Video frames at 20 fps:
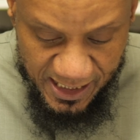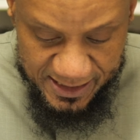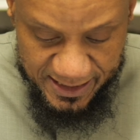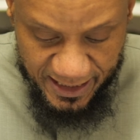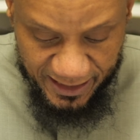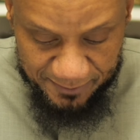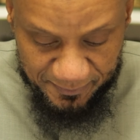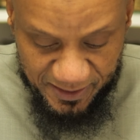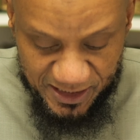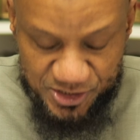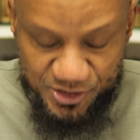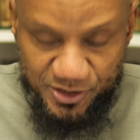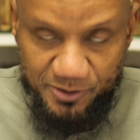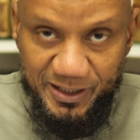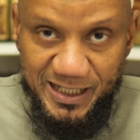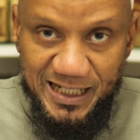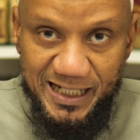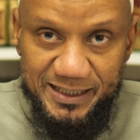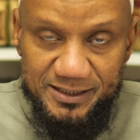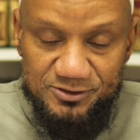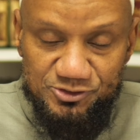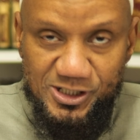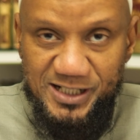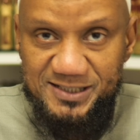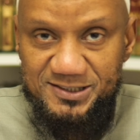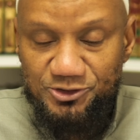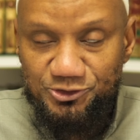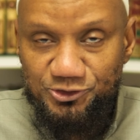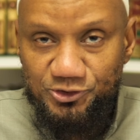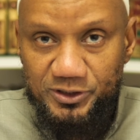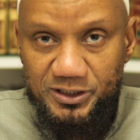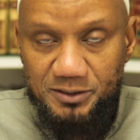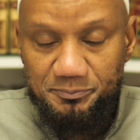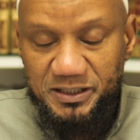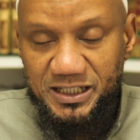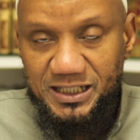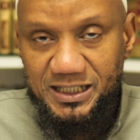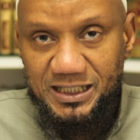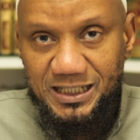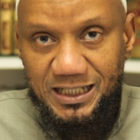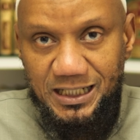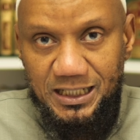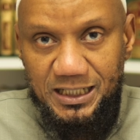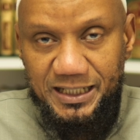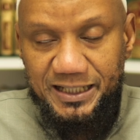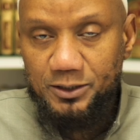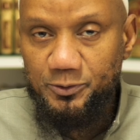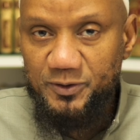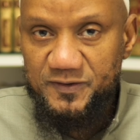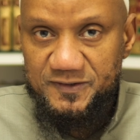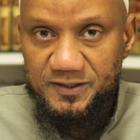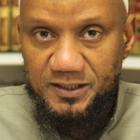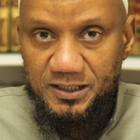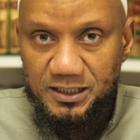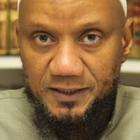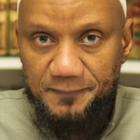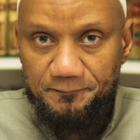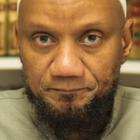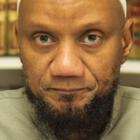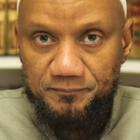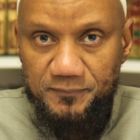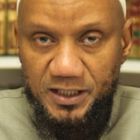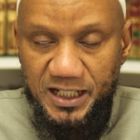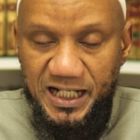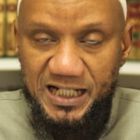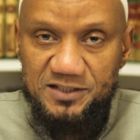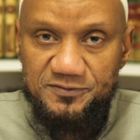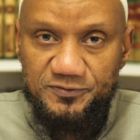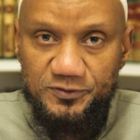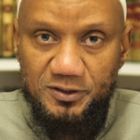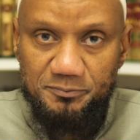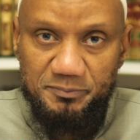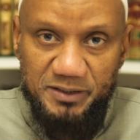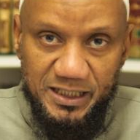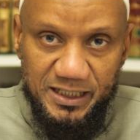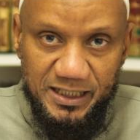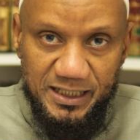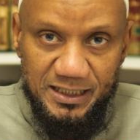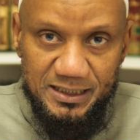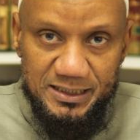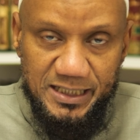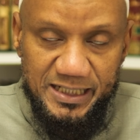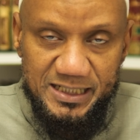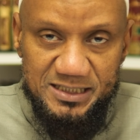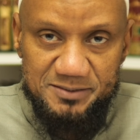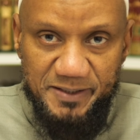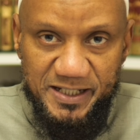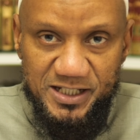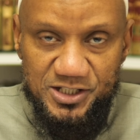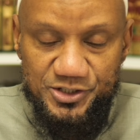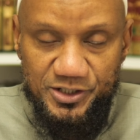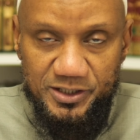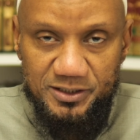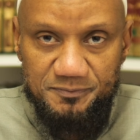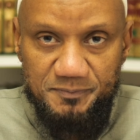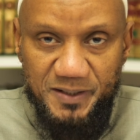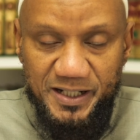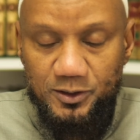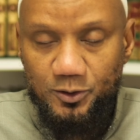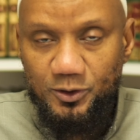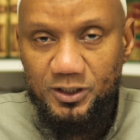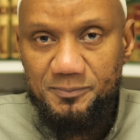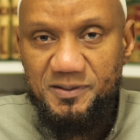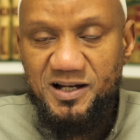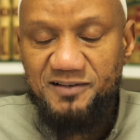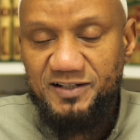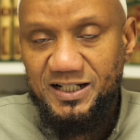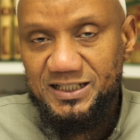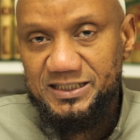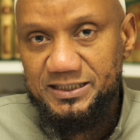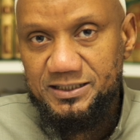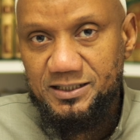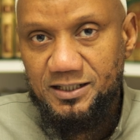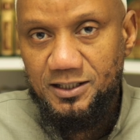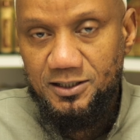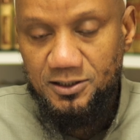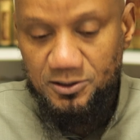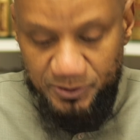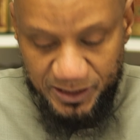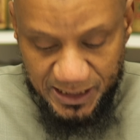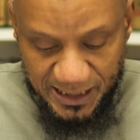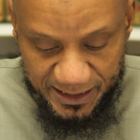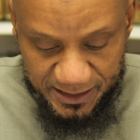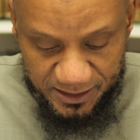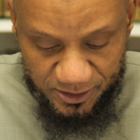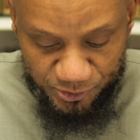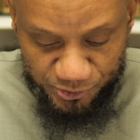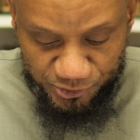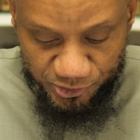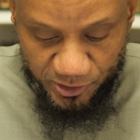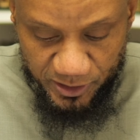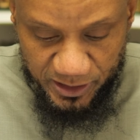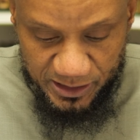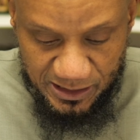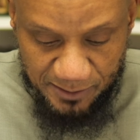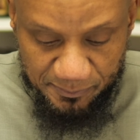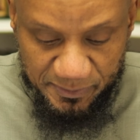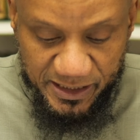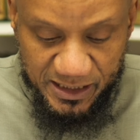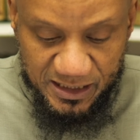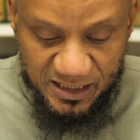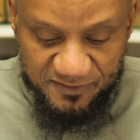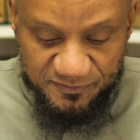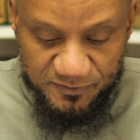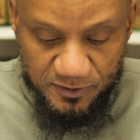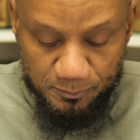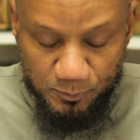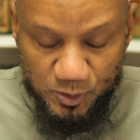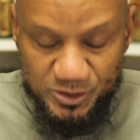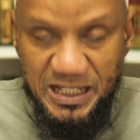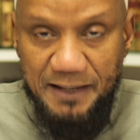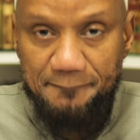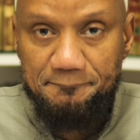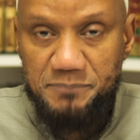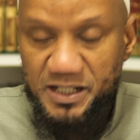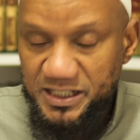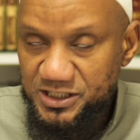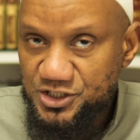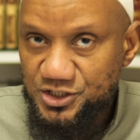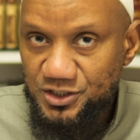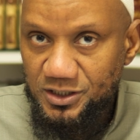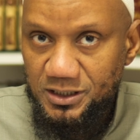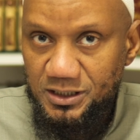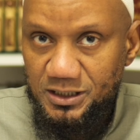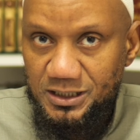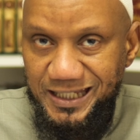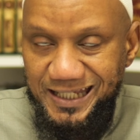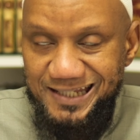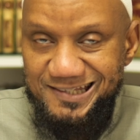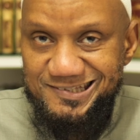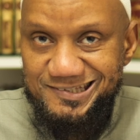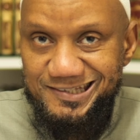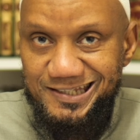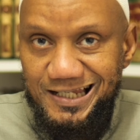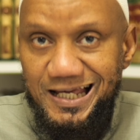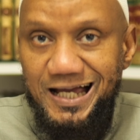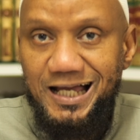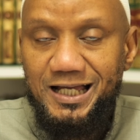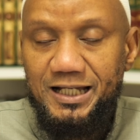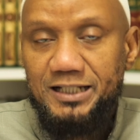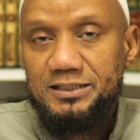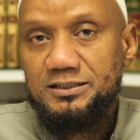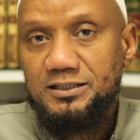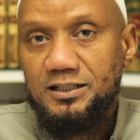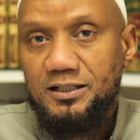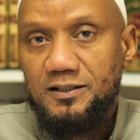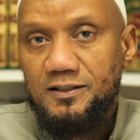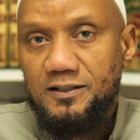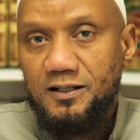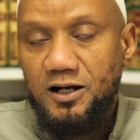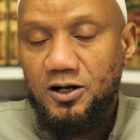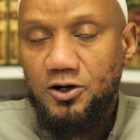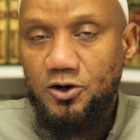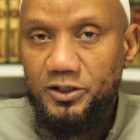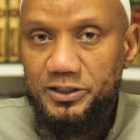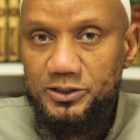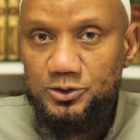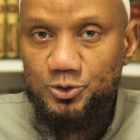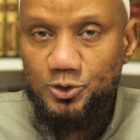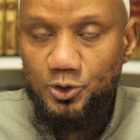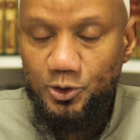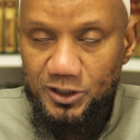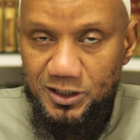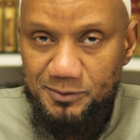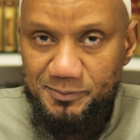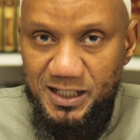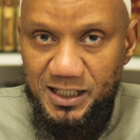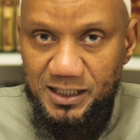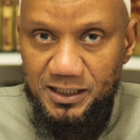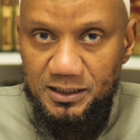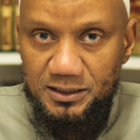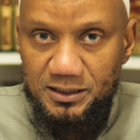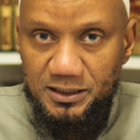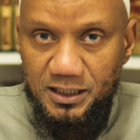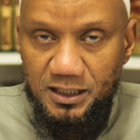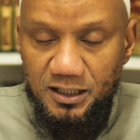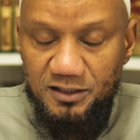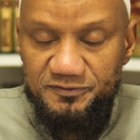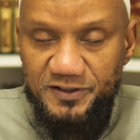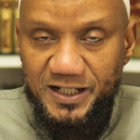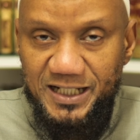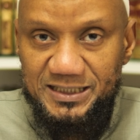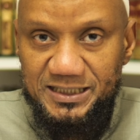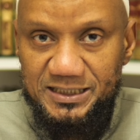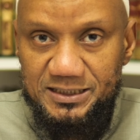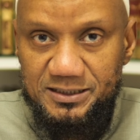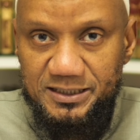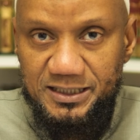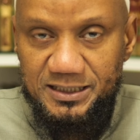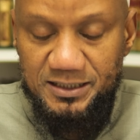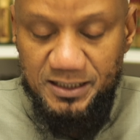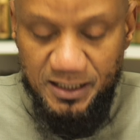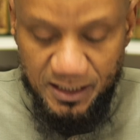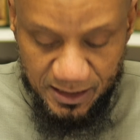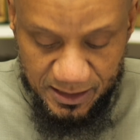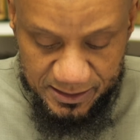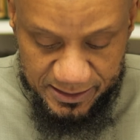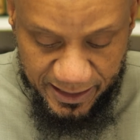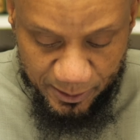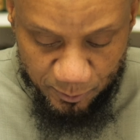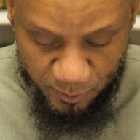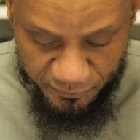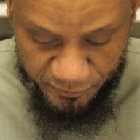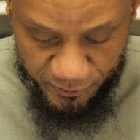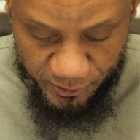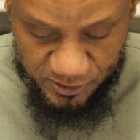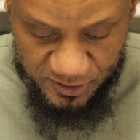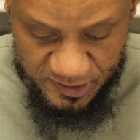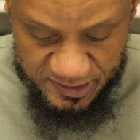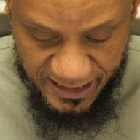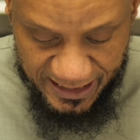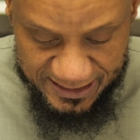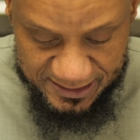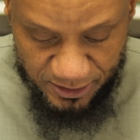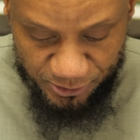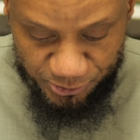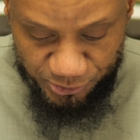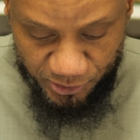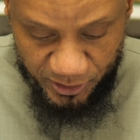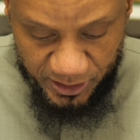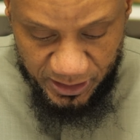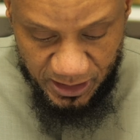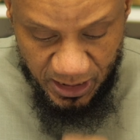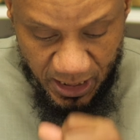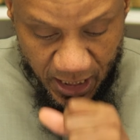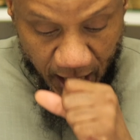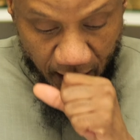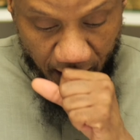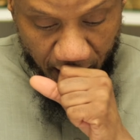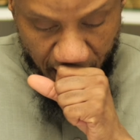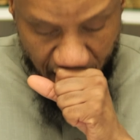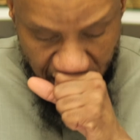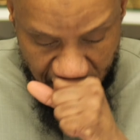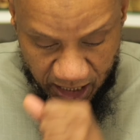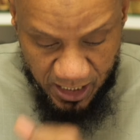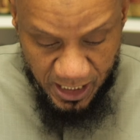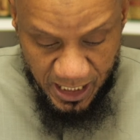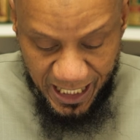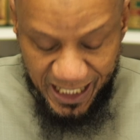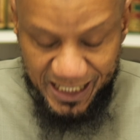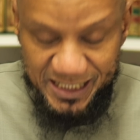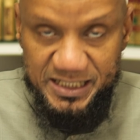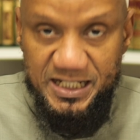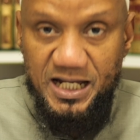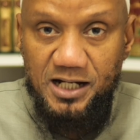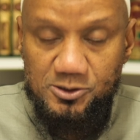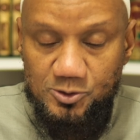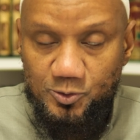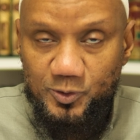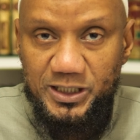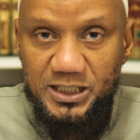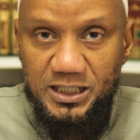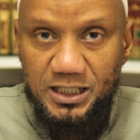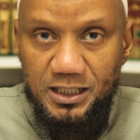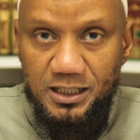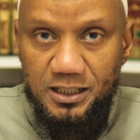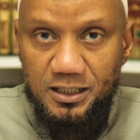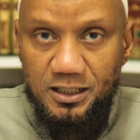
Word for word: Then he mentioned regarding, so that's concerning meaning linguistically. As for the meaning that is mentioned by the ulama of hadith regarding concerning the meaning of mudabbaj istilahan, according to the ulama of hadith, in they refer to this as concerning an yarwi